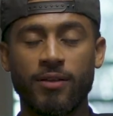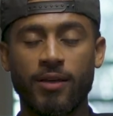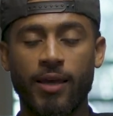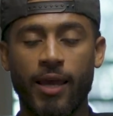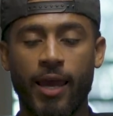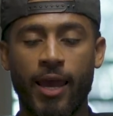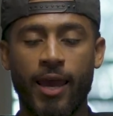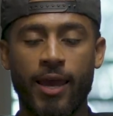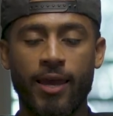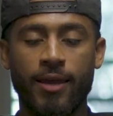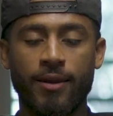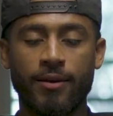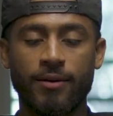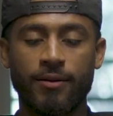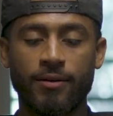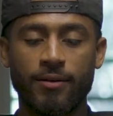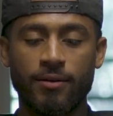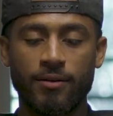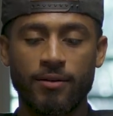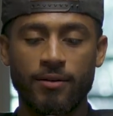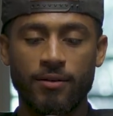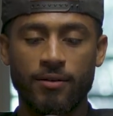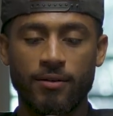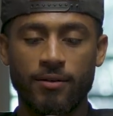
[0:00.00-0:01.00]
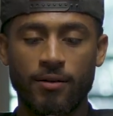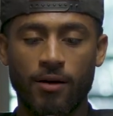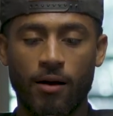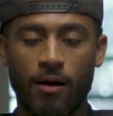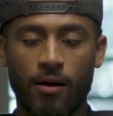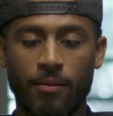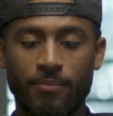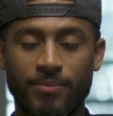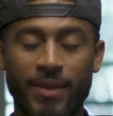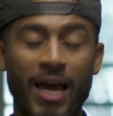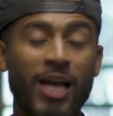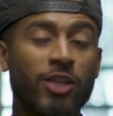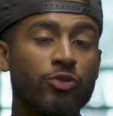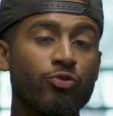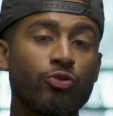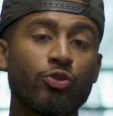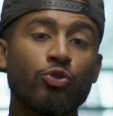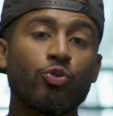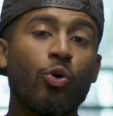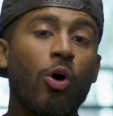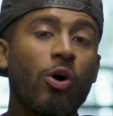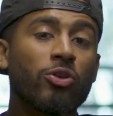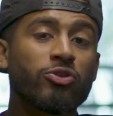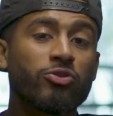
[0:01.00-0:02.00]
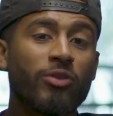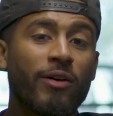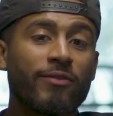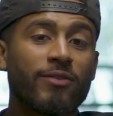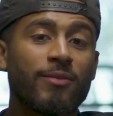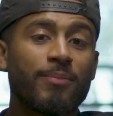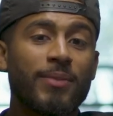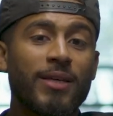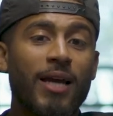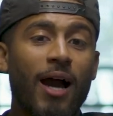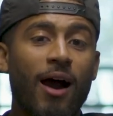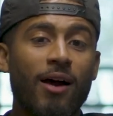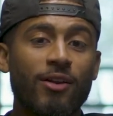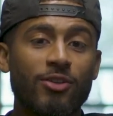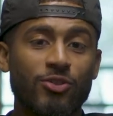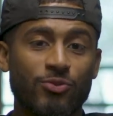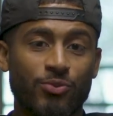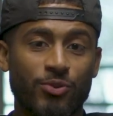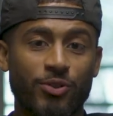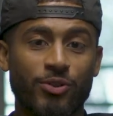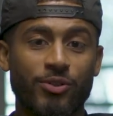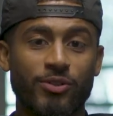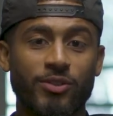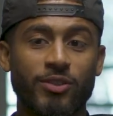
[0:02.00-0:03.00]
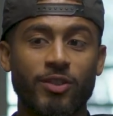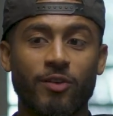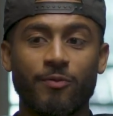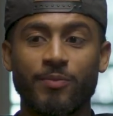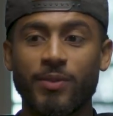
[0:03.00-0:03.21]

And that's where you also have to be honest with yourself,